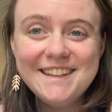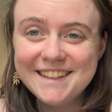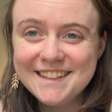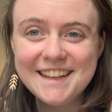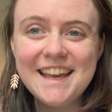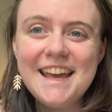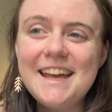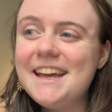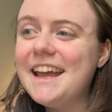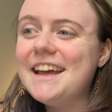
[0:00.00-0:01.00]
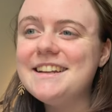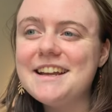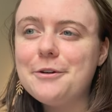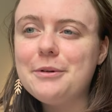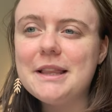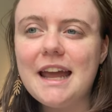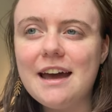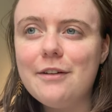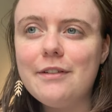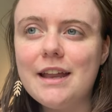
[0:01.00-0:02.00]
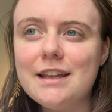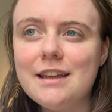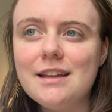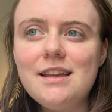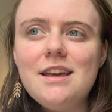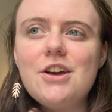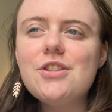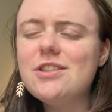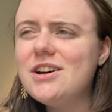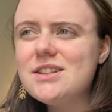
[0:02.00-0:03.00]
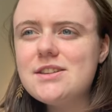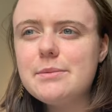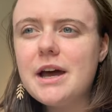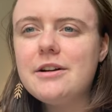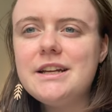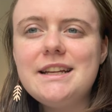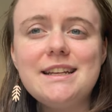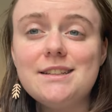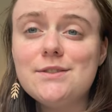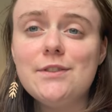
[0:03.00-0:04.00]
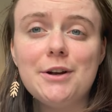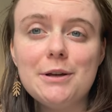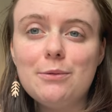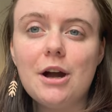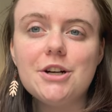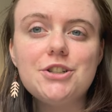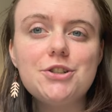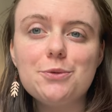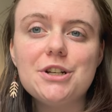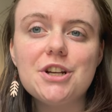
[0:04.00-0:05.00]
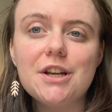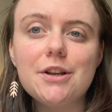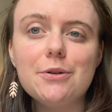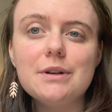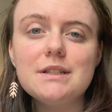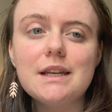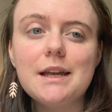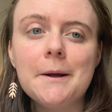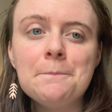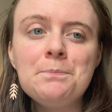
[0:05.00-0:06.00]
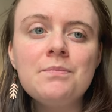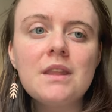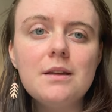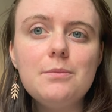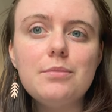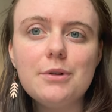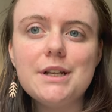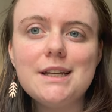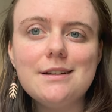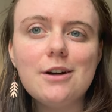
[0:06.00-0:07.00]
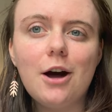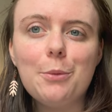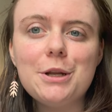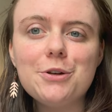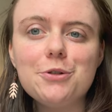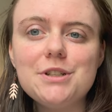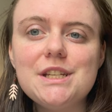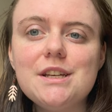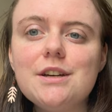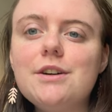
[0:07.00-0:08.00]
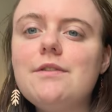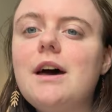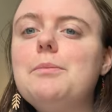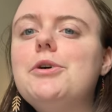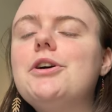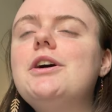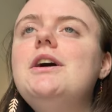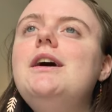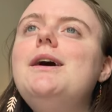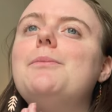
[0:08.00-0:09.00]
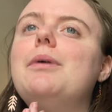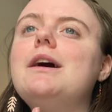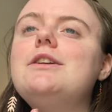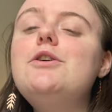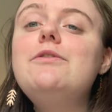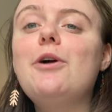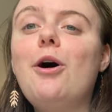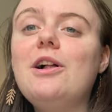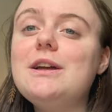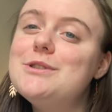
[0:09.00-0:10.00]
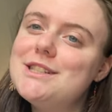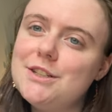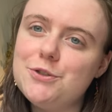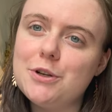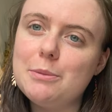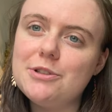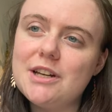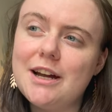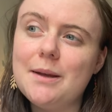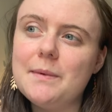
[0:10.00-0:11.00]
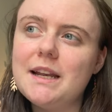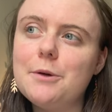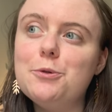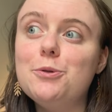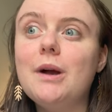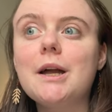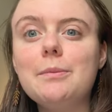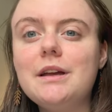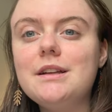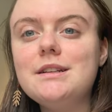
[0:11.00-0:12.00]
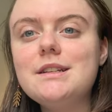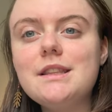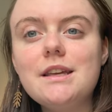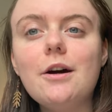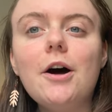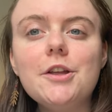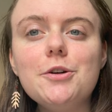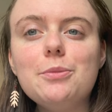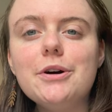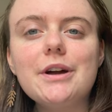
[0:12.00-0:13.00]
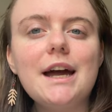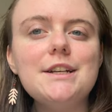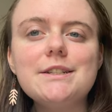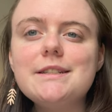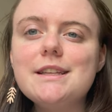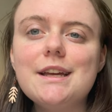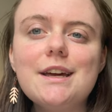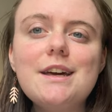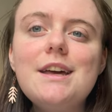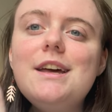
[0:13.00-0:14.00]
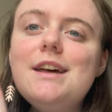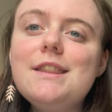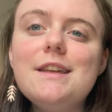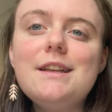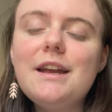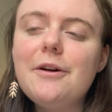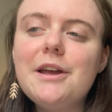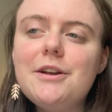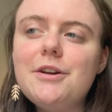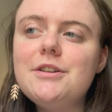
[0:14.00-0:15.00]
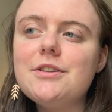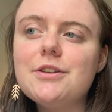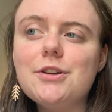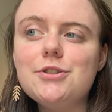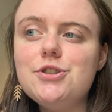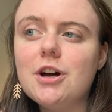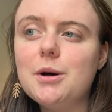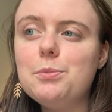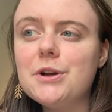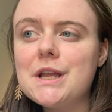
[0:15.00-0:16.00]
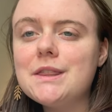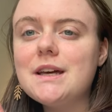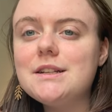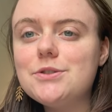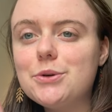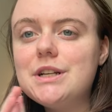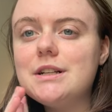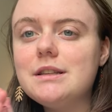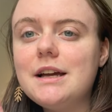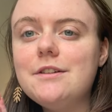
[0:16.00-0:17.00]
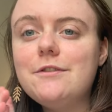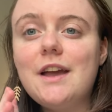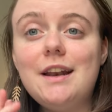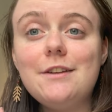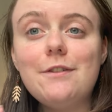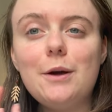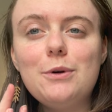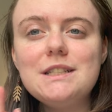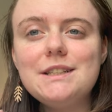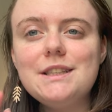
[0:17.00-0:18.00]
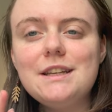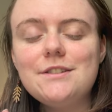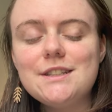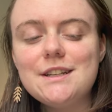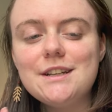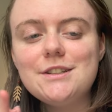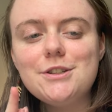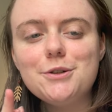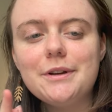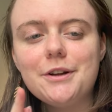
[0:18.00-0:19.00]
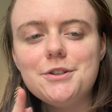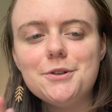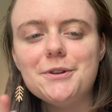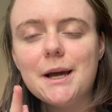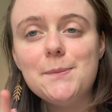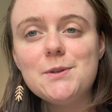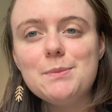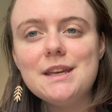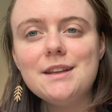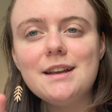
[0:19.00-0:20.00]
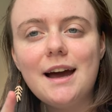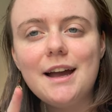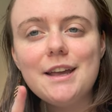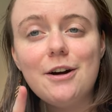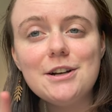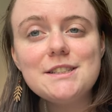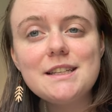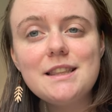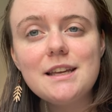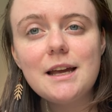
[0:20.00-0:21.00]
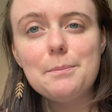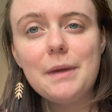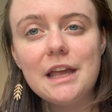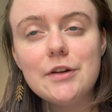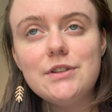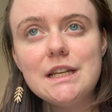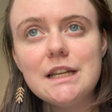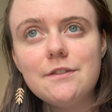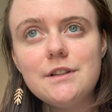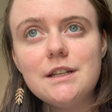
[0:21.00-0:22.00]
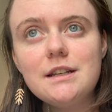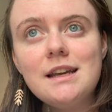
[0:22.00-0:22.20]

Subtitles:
and I don't really have any thoughts about it. It is very rushed, which I know is a pretty common critique of that book. But overall, it was an enjoyable time, and I would recommend the audiobook. I just think the narrator does a good job bringing that story to life. And if I wasn't listening to it on 2x speed, I honestly think I may have DNF'd it